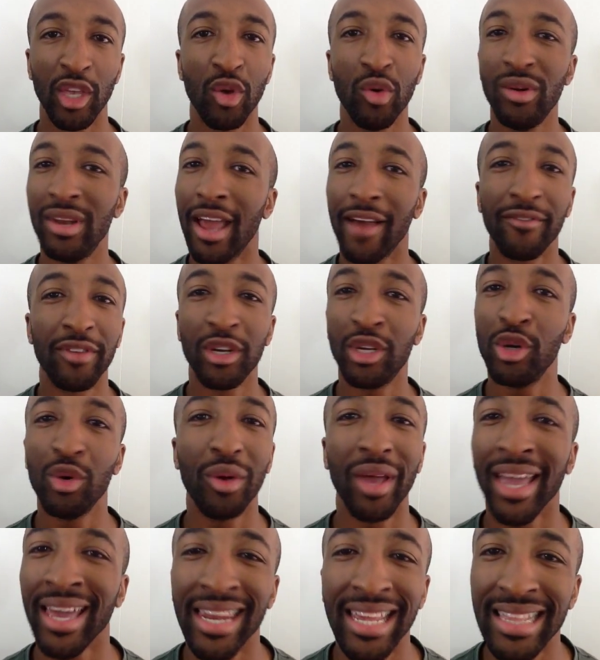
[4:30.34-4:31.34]
you never
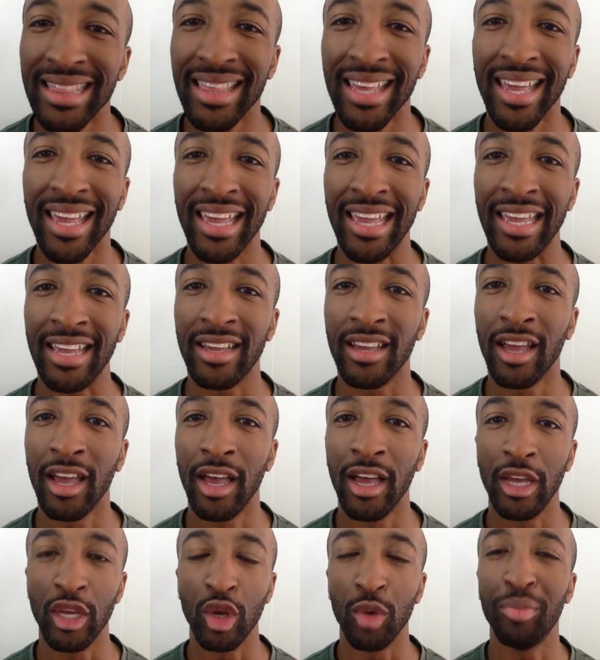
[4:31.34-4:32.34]
do anything.
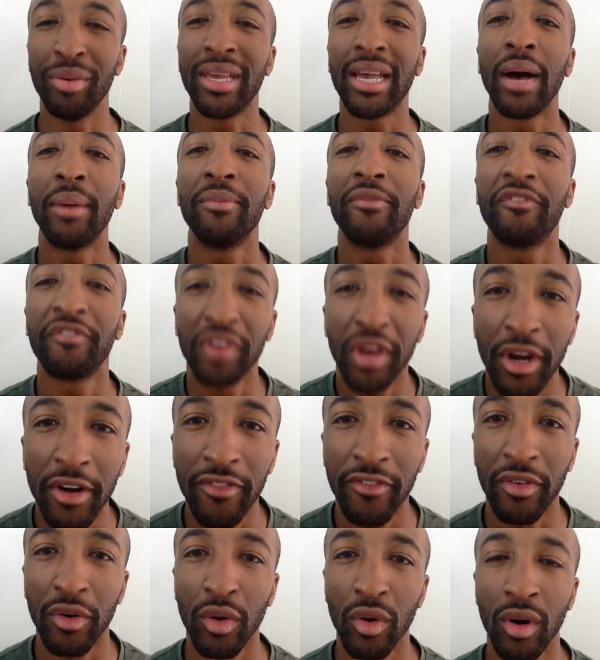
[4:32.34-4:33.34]
You become
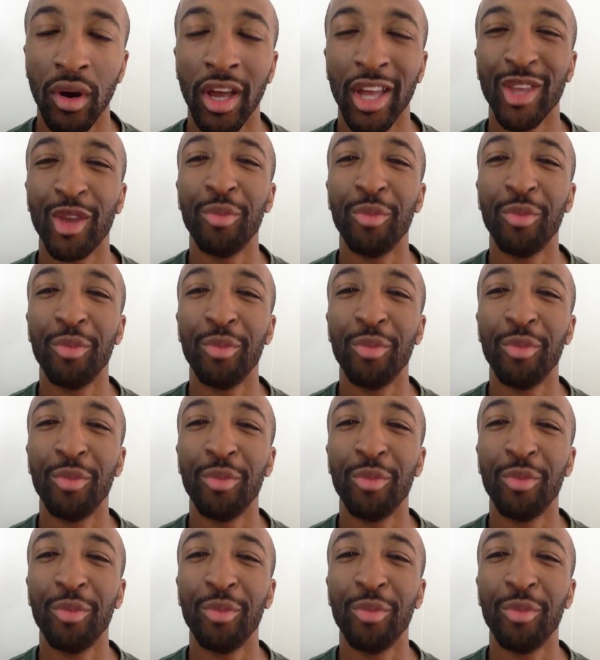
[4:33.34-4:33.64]
fearful.